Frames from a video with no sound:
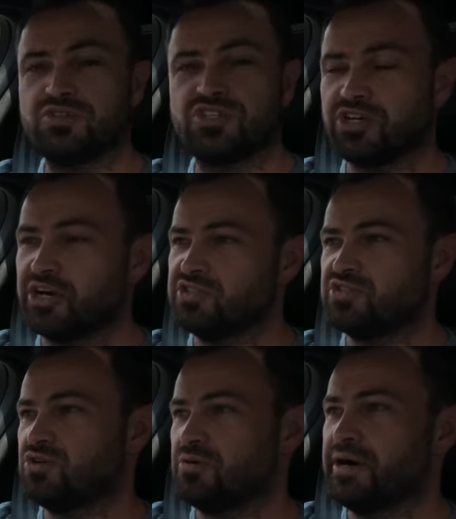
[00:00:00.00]
also going
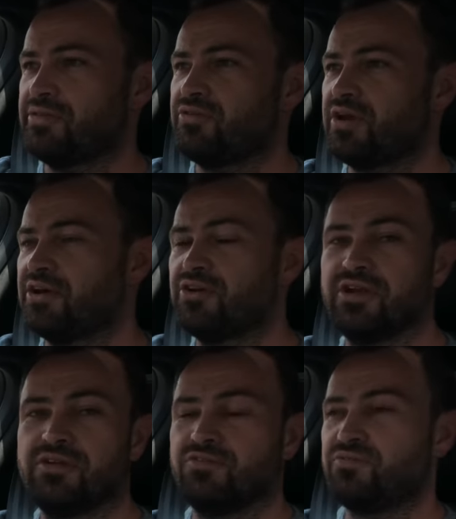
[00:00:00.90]
to do about
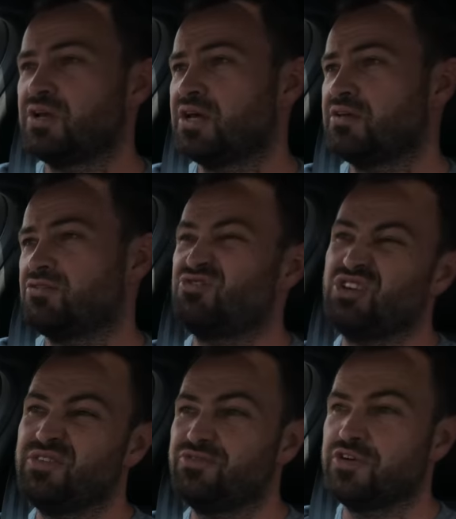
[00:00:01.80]
300
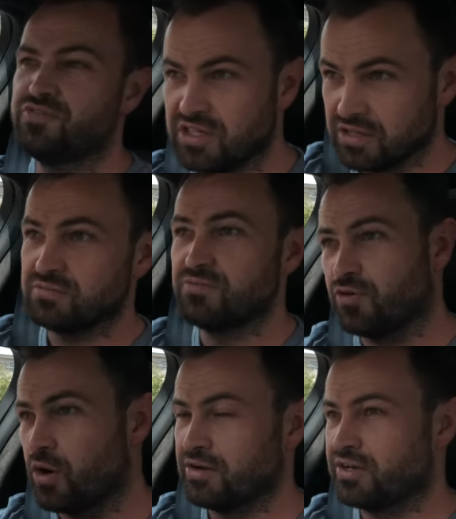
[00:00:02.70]
350,
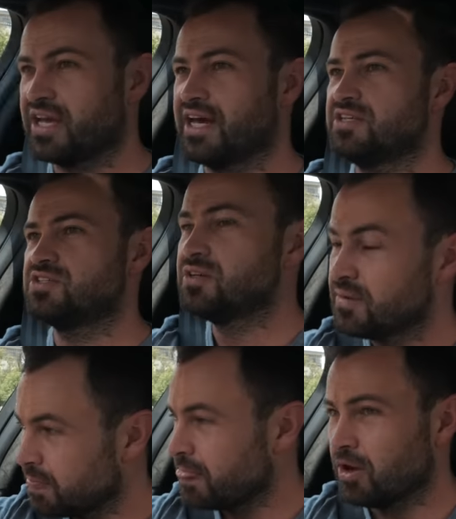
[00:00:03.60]
400 Ks
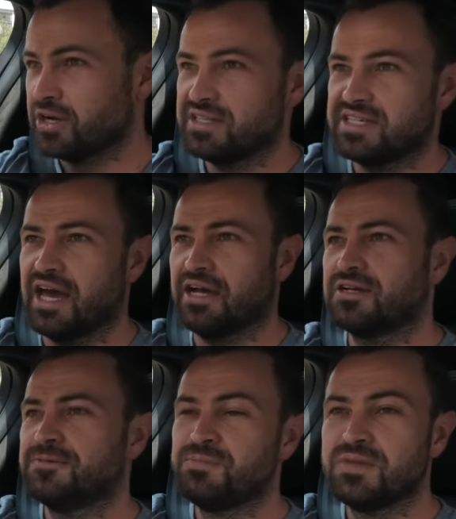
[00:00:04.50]
on a
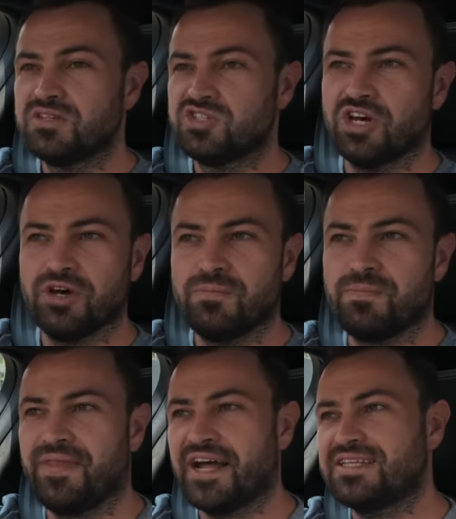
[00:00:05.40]
tank. So
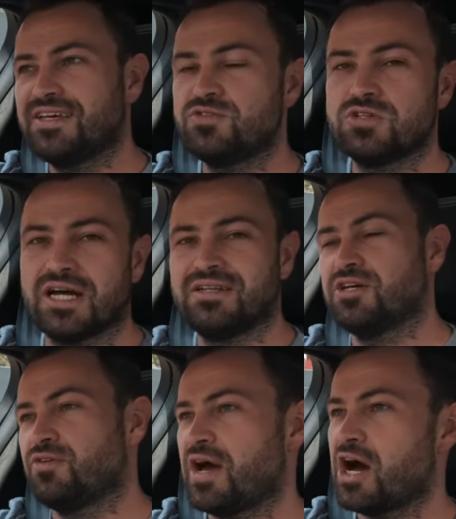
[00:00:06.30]
that gives you an
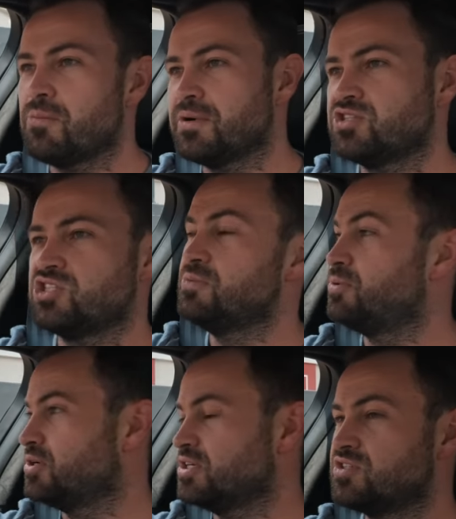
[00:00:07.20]
idea of how much
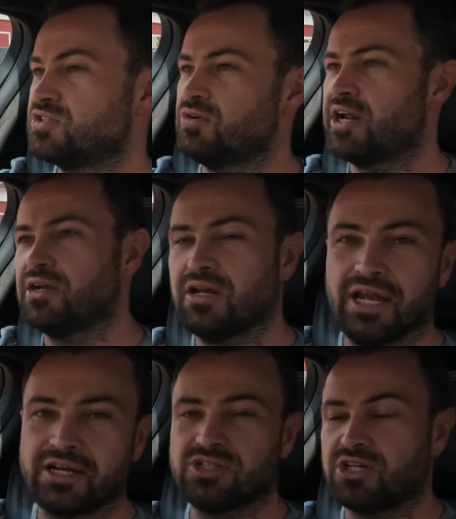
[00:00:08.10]
cheaper it is to run an
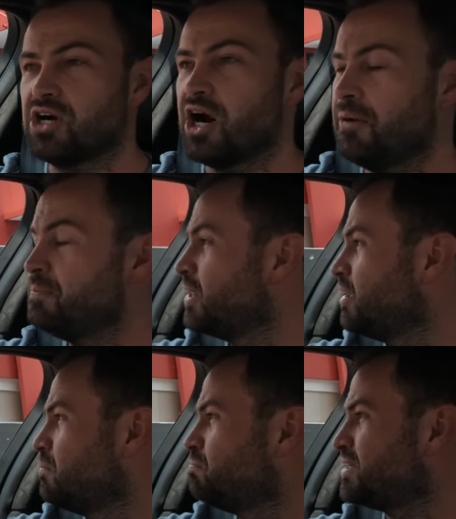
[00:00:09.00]
electric car.
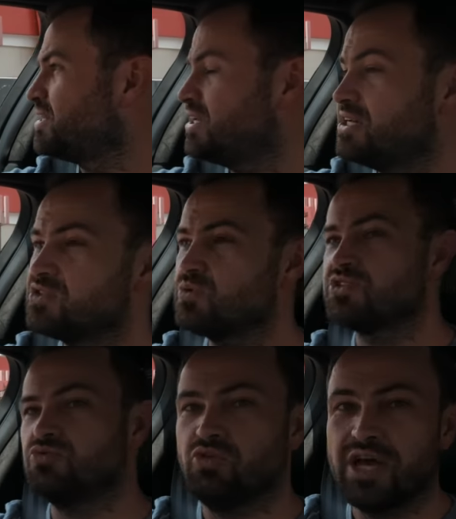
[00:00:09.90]
But here's
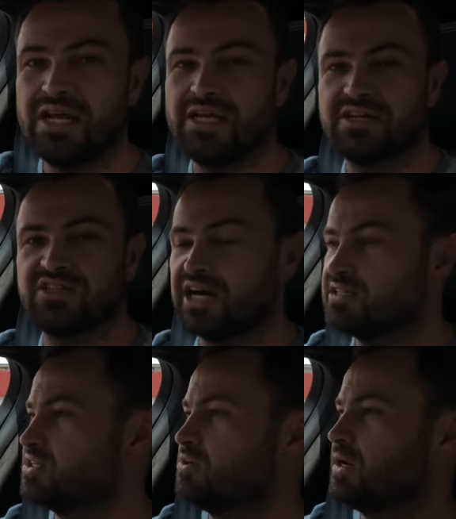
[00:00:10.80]
what's really
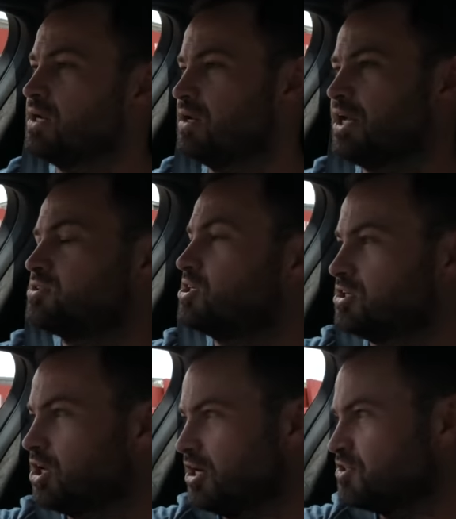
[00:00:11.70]
exciting about
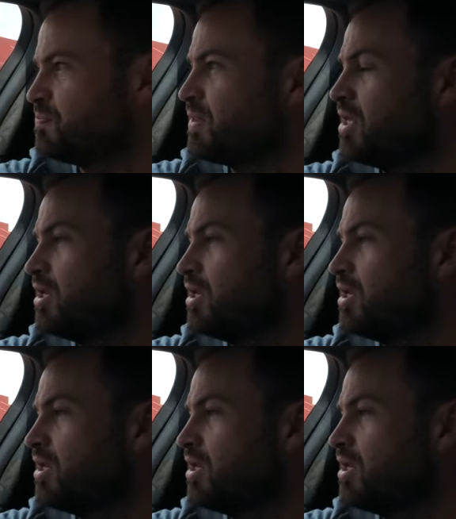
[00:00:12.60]
electric cars